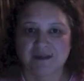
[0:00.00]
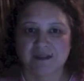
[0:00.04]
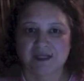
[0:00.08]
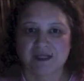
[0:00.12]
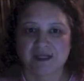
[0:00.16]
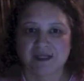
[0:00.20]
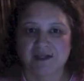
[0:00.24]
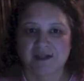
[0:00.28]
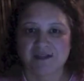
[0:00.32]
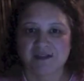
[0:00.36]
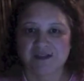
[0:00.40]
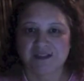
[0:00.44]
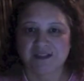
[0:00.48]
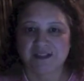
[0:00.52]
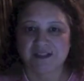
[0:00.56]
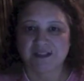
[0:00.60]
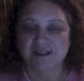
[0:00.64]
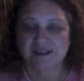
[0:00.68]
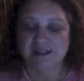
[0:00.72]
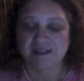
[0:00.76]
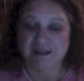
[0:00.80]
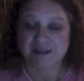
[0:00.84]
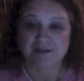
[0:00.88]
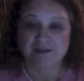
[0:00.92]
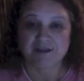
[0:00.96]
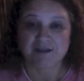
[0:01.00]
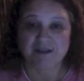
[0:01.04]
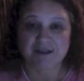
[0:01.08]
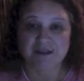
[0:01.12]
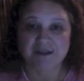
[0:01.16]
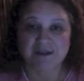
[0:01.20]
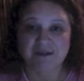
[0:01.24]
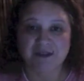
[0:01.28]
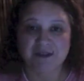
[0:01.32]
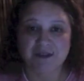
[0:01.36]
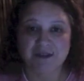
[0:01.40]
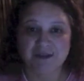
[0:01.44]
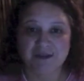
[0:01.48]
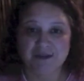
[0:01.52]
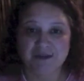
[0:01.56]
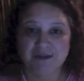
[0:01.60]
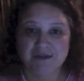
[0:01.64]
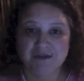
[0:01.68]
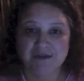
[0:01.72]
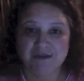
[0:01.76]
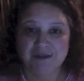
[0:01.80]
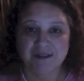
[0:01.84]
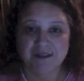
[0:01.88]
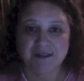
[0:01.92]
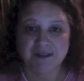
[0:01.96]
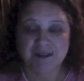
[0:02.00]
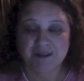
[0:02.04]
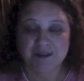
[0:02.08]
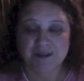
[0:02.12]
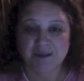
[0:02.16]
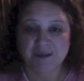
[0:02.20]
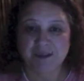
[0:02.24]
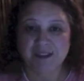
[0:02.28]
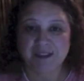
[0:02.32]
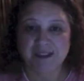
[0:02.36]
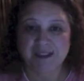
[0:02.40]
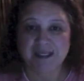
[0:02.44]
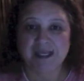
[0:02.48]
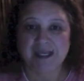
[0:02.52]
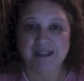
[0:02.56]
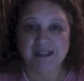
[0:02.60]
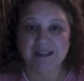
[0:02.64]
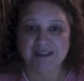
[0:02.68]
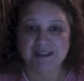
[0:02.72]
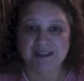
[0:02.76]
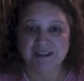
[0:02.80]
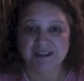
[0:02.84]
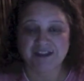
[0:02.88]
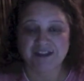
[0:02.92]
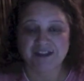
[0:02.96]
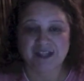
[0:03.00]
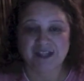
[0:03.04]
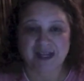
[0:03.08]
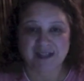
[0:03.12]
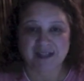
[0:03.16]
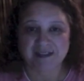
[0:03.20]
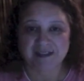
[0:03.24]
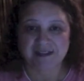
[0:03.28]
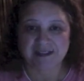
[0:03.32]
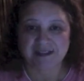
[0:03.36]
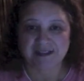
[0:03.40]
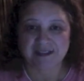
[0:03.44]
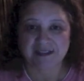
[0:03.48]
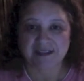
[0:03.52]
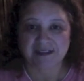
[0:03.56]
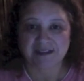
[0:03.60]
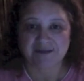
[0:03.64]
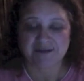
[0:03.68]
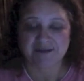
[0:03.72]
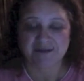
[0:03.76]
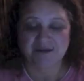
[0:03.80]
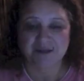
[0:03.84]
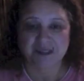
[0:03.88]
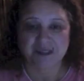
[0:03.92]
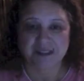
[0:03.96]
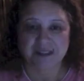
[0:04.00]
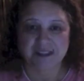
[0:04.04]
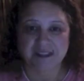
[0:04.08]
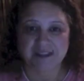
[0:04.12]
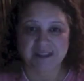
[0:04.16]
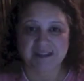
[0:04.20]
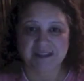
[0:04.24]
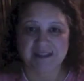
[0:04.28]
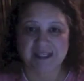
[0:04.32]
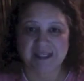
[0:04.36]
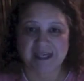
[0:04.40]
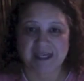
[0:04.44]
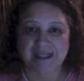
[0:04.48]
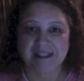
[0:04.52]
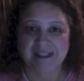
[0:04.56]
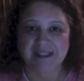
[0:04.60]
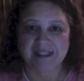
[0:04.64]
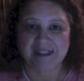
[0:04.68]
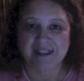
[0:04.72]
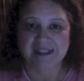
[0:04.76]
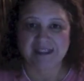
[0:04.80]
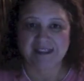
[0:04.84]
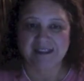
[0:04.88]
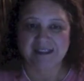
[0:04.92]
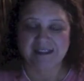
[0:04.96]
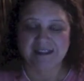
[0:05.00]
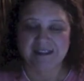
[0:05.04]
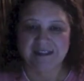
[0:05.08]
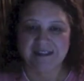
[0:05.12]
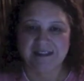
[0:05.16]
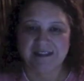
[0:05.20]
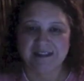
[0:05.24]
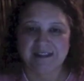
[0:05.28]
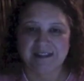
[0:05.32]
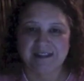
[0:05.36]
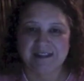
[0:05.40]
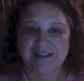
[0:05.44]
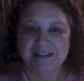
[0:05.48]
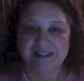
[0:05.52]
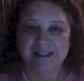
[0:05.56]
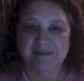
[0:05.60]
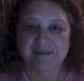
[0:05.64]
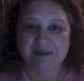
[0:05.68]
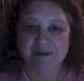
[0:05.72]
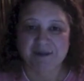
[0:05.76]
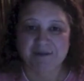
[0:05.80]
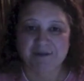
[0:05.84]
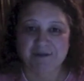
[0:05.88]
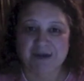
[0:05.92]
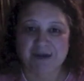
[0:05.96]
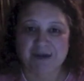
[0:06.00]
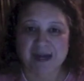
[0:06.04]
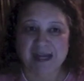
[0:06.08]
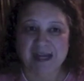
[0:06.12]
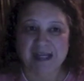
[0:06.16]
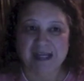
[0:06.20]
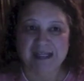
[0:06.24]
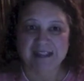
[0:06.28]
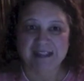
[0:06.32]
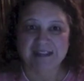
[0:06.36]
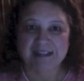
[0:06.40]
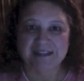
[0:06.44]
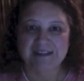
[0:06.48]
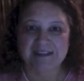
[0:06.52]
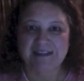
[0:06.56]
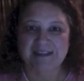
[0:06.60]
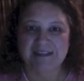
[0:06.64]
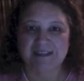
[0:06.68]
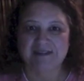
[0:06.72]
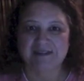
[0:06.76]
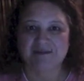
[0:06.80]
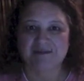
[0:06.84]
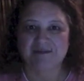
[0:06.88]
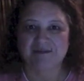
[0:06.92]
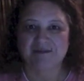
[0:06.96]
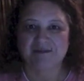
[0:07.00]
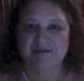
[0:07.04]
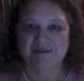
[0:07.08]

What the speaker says: And I'll see several of you this weekend in Shasta. I'm really excited to see my friends and